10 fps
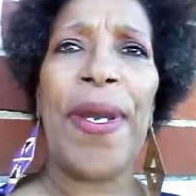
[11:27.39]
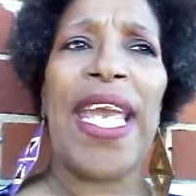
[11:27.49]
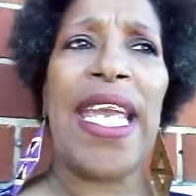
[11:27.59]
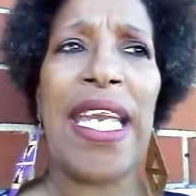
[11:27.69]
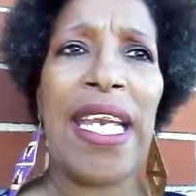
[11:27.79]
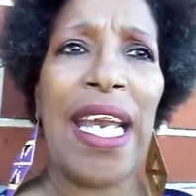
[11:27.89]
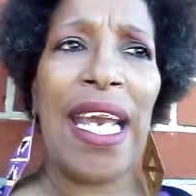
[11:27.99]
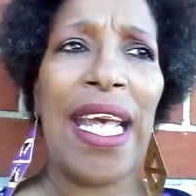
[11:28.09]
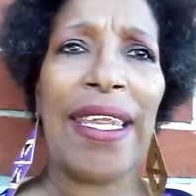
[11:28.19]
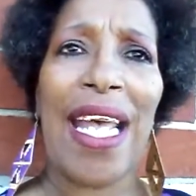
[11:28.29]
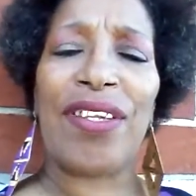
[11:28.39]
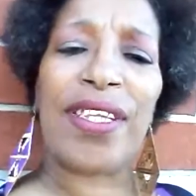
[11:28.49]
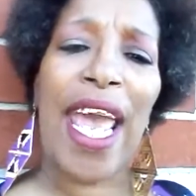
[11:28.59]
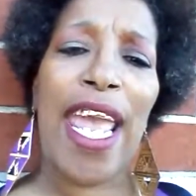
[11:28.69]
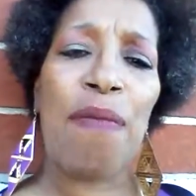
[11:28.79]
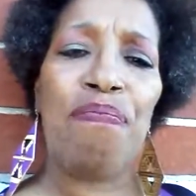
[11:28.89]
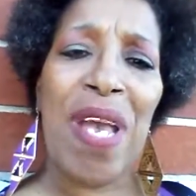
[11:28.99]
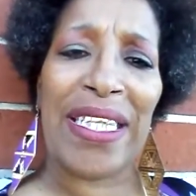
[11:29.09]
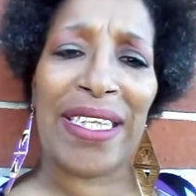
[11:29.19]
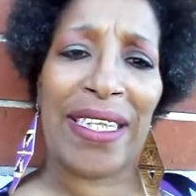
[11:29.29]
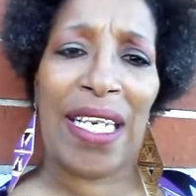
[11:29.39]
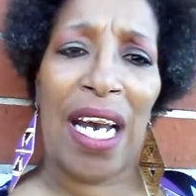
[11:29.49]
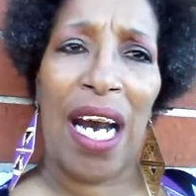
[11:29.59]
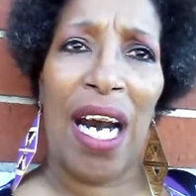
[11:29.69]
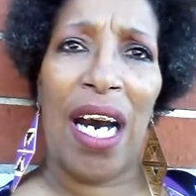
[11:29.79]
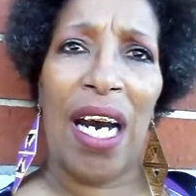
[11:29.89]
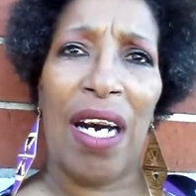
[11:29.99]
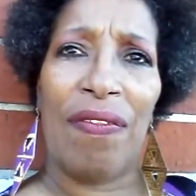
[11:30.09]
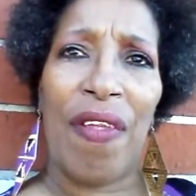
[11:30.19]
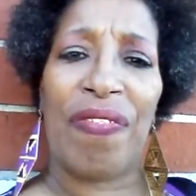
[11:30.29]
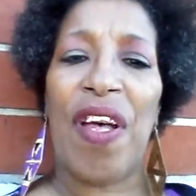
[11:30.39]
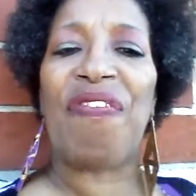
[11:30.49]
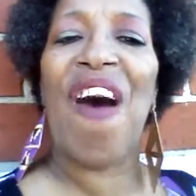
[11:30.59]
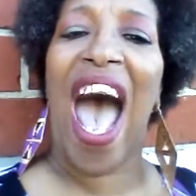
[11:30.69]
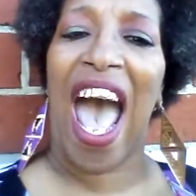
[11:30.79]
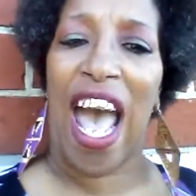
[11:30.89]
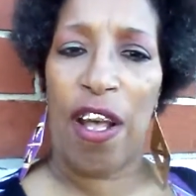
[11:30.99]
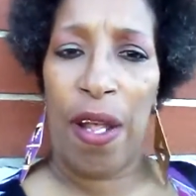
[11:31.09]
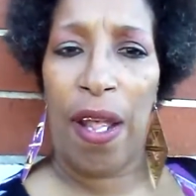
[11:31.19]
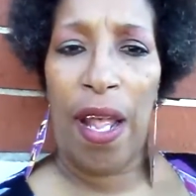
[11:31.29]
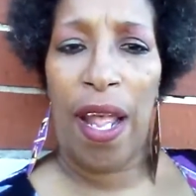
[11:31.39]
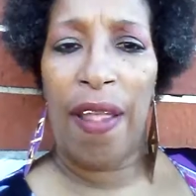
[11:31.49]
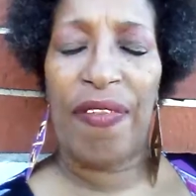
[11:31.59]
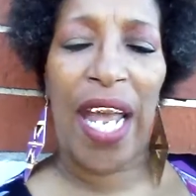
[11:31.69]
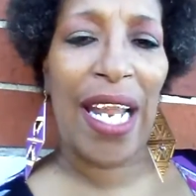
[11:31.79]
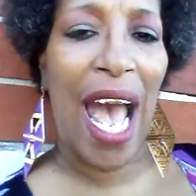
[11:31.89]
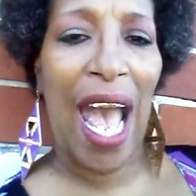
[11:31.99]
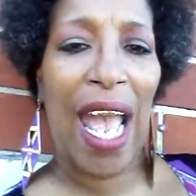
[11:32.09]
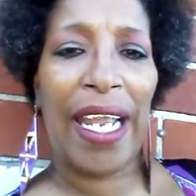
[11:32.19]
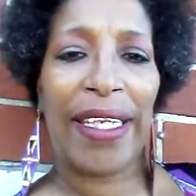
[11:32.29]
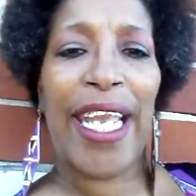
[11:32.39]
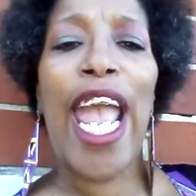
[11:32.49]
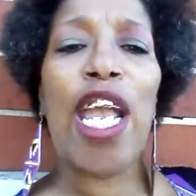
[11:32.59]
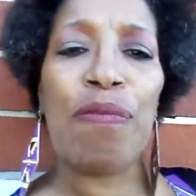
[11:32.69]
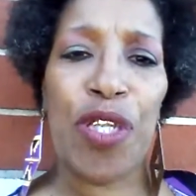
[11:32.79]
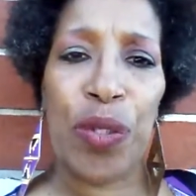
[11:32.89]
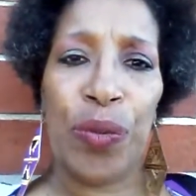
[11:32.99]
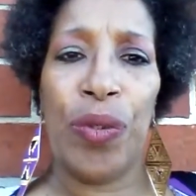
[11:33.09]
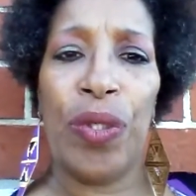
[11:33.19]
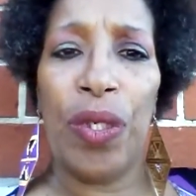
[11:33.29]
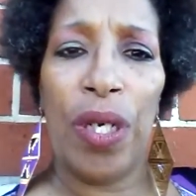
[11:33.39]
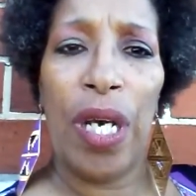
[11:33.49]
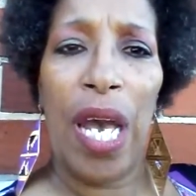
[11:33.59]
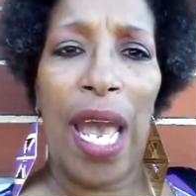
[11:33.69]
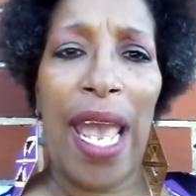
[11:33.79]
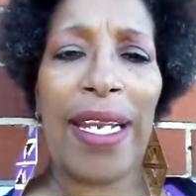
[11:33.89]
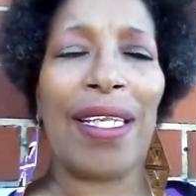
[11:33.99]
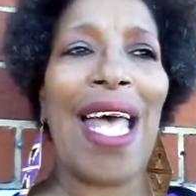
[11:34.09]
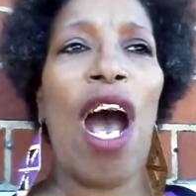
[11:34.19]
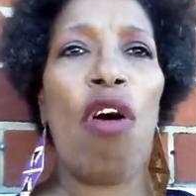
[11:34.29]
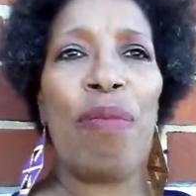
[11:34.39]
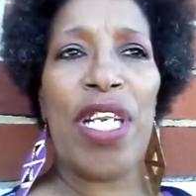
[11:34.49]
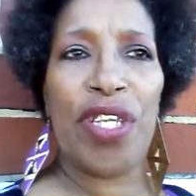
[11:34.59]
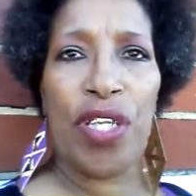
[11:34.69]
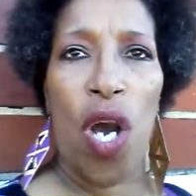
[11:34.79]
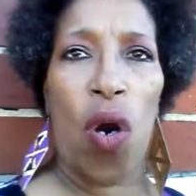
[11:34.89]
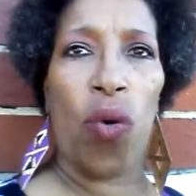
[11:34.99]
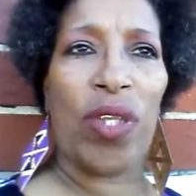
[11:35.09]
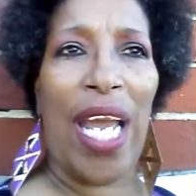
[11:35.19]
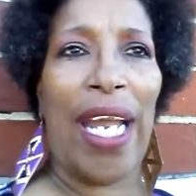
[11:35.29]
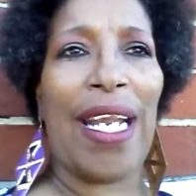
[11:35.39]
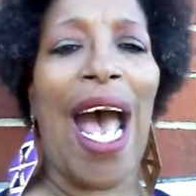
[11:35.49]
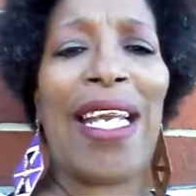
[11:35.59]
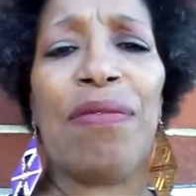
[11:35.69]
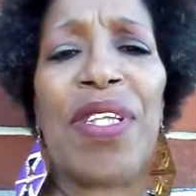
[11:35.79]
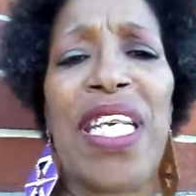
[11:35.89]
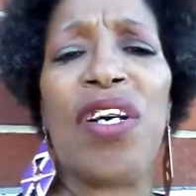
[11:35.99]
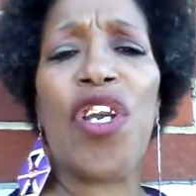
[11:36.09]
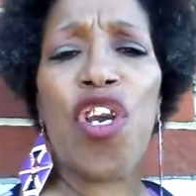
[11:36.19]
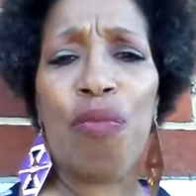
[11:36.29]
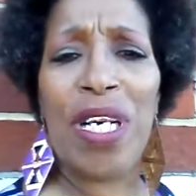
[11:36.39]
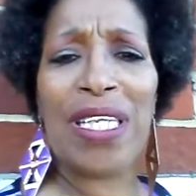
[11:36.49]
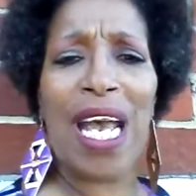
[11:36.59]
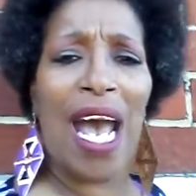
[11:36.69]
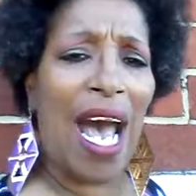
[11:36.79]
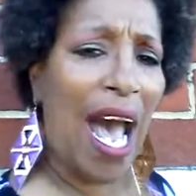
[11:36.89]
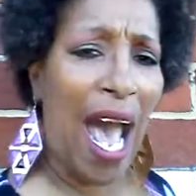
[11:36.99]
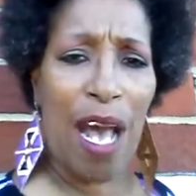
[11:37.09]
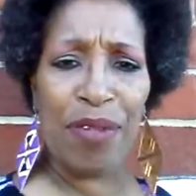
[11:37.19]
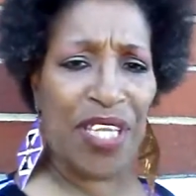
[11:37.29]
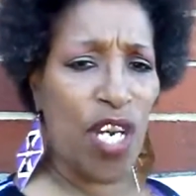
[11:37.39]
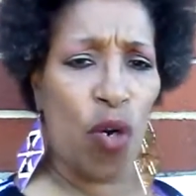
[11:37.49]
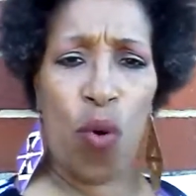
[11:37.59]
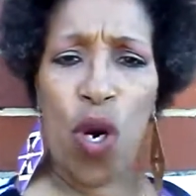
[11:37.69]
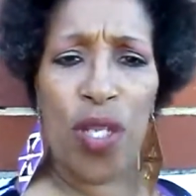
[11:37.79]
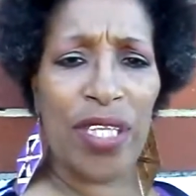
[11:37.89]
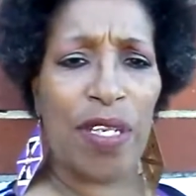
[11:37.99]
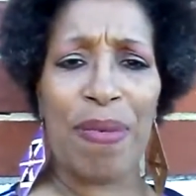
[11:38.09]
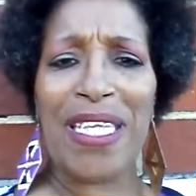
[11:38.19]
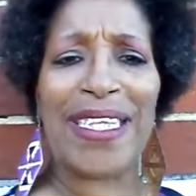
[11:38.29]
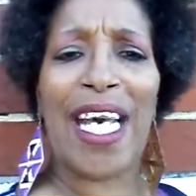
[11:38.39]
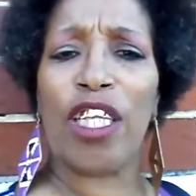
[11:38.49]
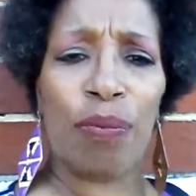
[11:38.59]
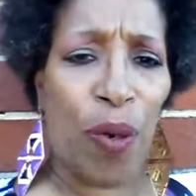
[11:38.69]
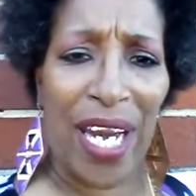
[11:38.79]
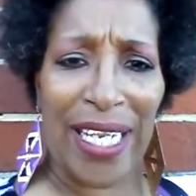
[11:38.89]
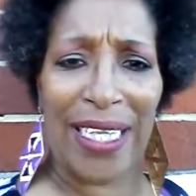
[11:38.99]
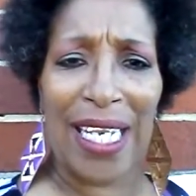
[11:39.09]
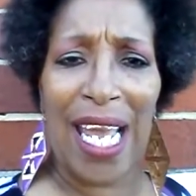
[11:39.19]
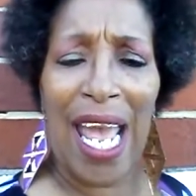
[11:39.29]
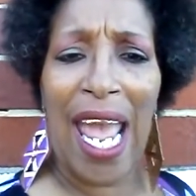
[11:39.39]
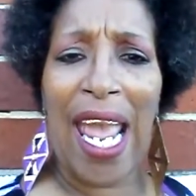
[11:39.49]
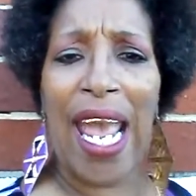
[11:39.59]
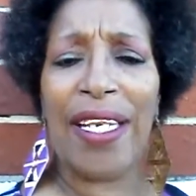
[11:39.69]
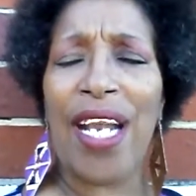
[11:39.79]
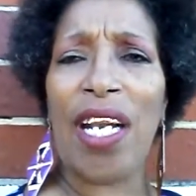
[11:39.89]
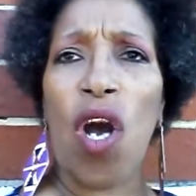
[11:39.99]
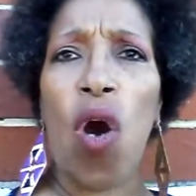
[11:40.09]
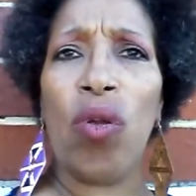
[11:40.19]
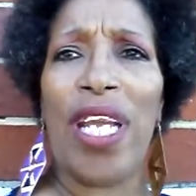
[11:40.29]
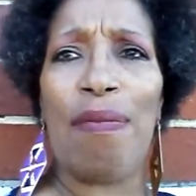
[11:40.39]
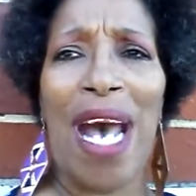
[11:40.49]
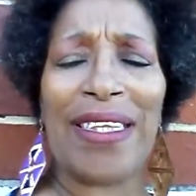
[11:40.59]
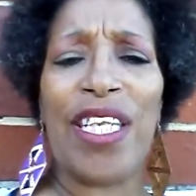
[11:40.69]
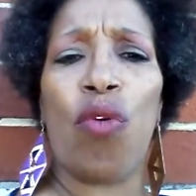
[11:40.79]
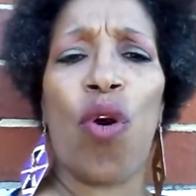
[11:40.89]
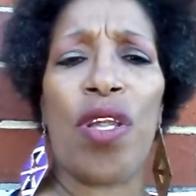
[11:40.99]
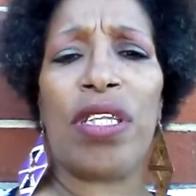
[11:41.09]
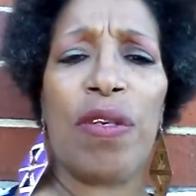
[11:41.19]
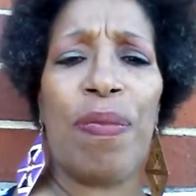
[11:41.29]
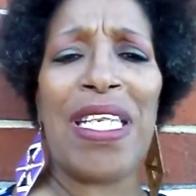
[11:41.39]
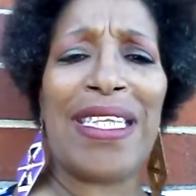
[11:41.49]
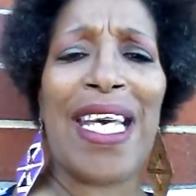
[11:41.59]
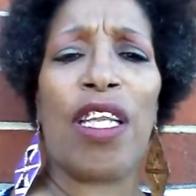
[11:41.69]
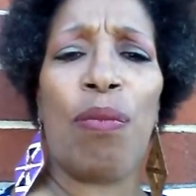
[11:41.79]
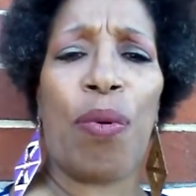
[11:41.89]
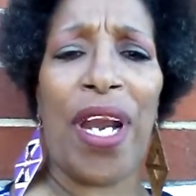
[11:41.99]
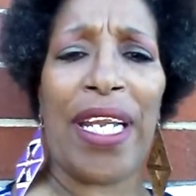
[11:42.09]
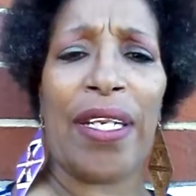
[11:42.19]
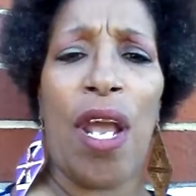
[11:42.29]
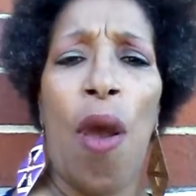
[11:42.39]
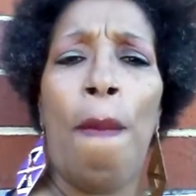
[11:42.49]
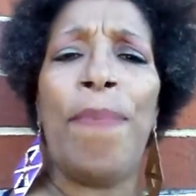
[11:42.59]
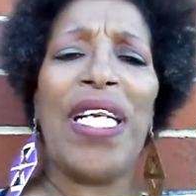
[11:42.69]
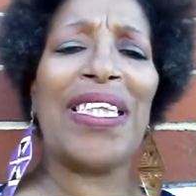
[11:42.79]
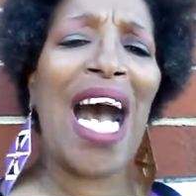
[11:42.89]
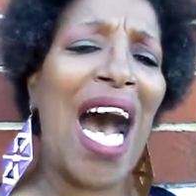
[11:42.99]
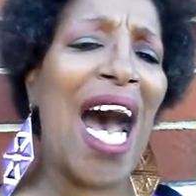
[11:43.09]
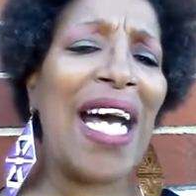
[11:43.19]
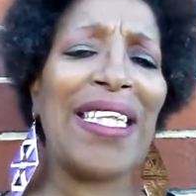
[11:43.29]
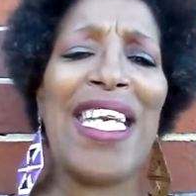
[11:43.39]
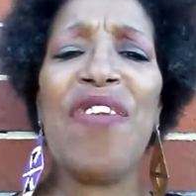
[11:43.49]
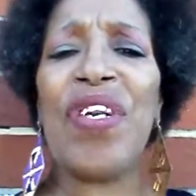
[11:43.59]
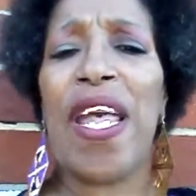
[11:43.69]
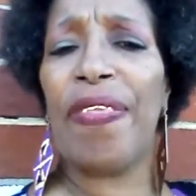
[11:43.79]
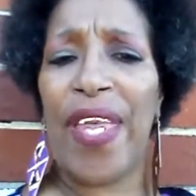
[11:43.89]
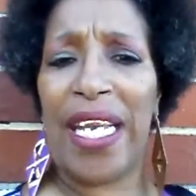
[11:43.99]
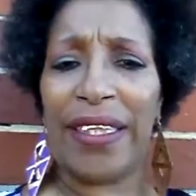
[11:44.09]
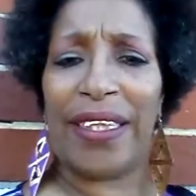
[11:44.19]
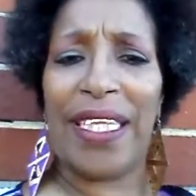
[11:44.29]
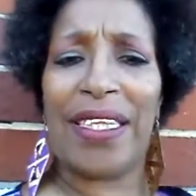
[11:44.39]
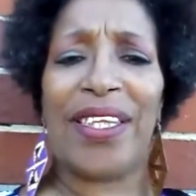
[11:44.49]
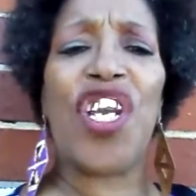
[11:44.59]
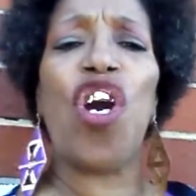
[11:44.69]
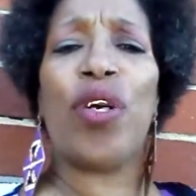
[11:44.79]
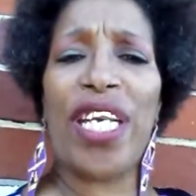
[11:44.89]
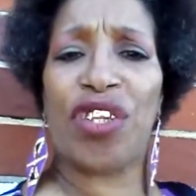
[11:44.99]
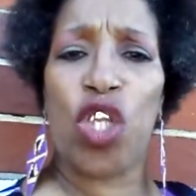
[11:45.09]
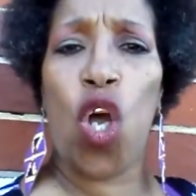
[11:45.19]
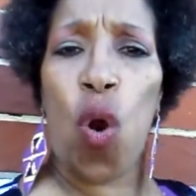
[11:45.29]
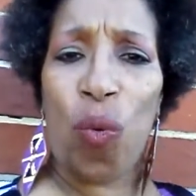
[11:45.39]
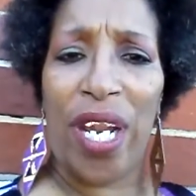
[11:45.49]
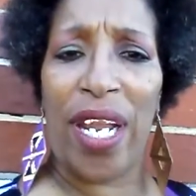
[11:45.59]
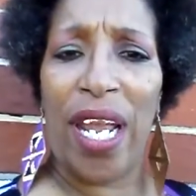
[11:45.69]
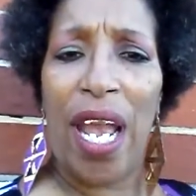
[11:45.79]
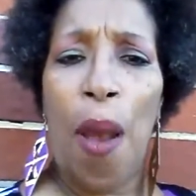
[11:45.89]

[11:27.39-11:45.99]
be in that same midst of the fire that I came to, and allowing me to know that I am still human, I'm still worthy to be celebrated, and not only am I still worthy to be celebrated, but God, even in this, still gets glory.